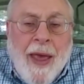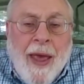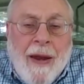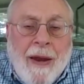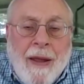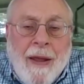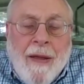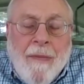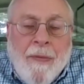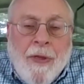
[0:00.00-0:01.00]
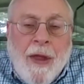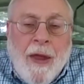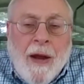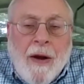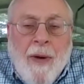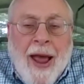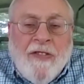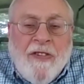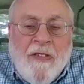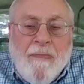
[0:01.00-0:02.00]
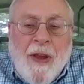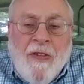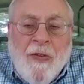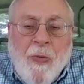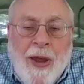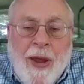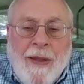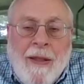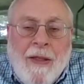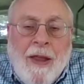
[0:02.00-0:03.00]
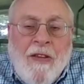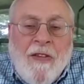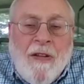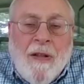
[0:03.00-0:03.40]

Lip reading: and the interactions between the